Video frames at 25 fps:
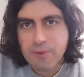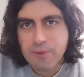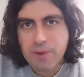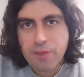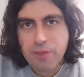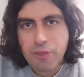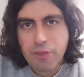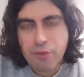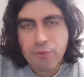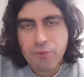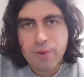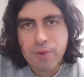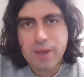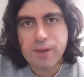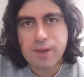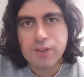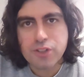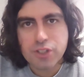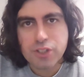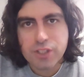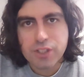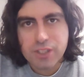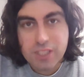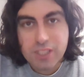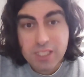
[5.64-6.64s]

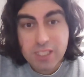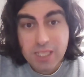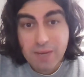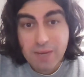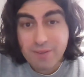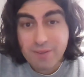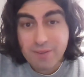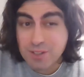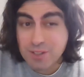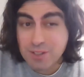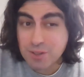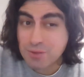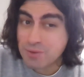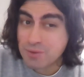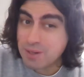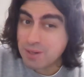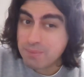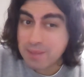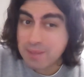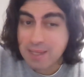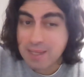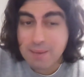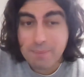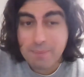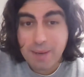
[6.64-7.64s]
£373
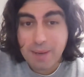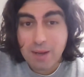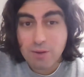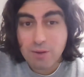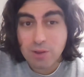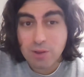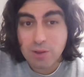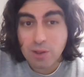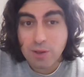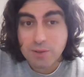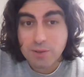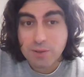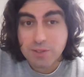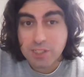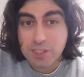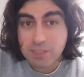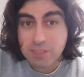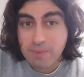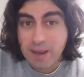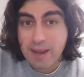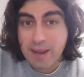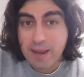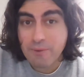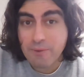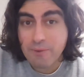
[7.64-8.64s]
million losses
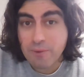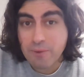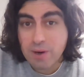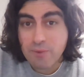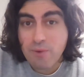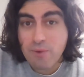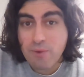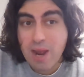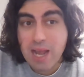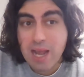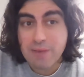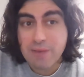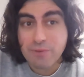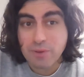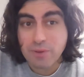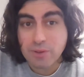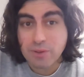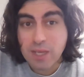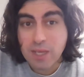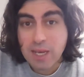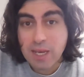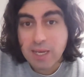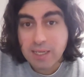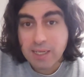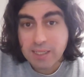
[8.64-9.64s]
by angry rivals,
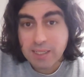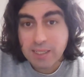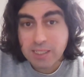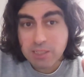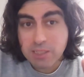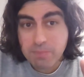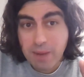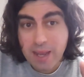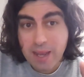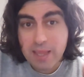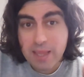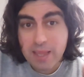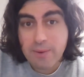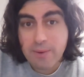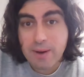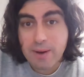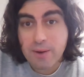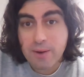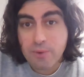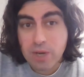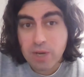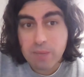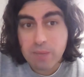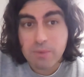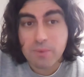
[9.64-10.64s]
despite their
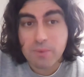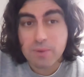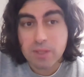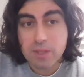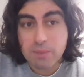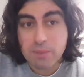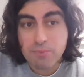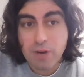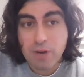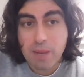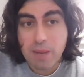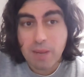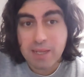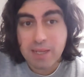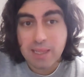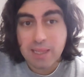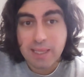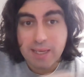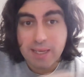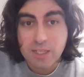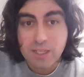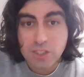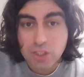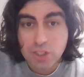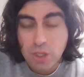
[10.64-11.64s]
agreement with the Premier
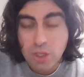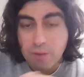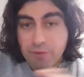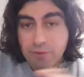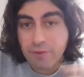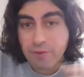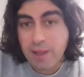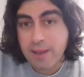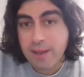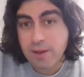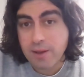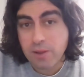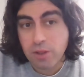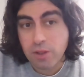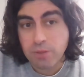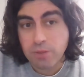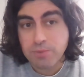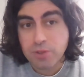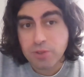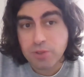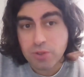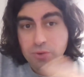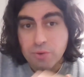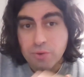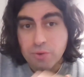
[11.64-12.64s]
League, as top-flight clubs
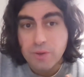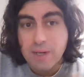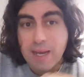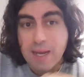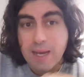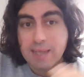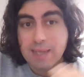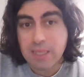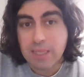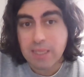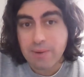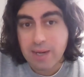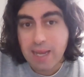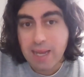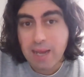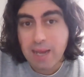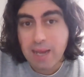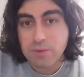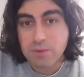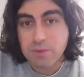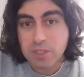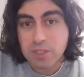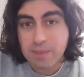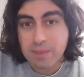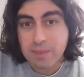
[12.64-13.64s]
scrutinise their
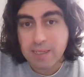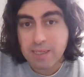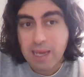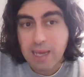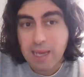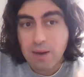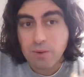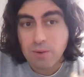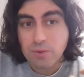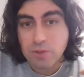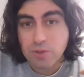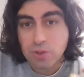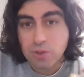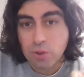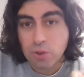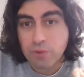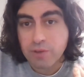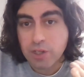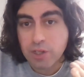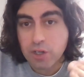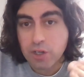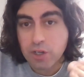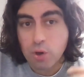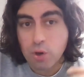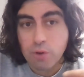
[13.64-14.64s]
accounts amid doubts over
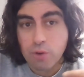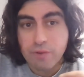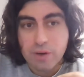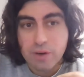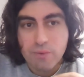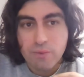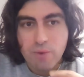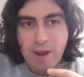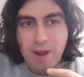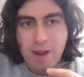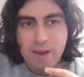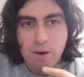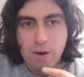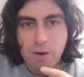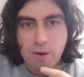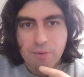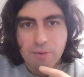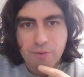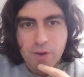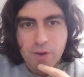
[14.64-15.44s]
the COVID write-off.